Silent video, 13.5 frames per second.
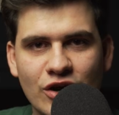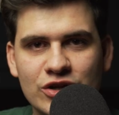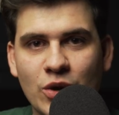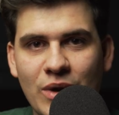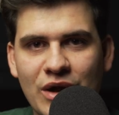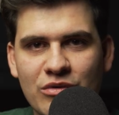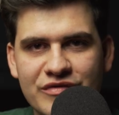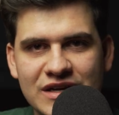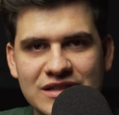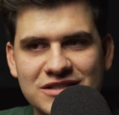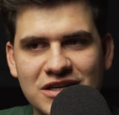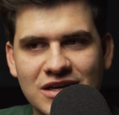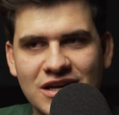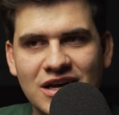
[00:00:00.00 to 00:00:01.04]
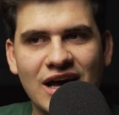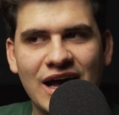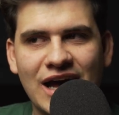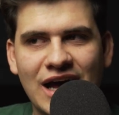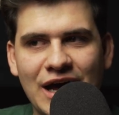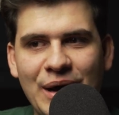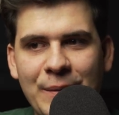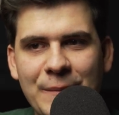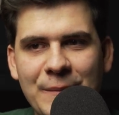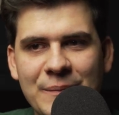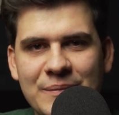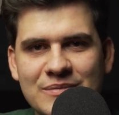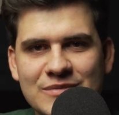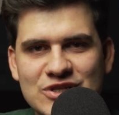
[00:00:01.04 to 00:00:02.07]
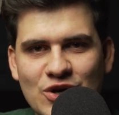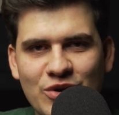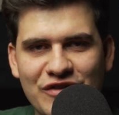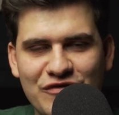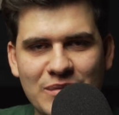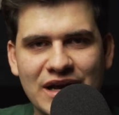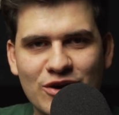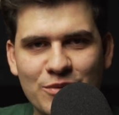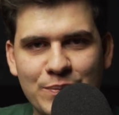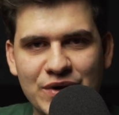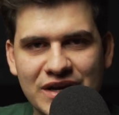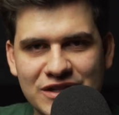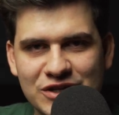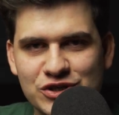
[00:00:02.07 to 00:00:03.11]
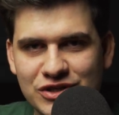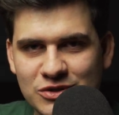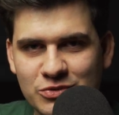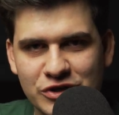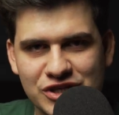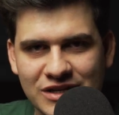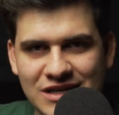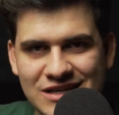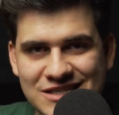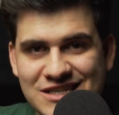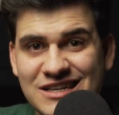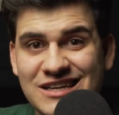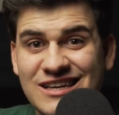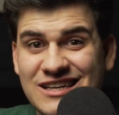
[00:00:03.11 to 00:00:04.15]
got away with it. So if my computing teacher is watching this,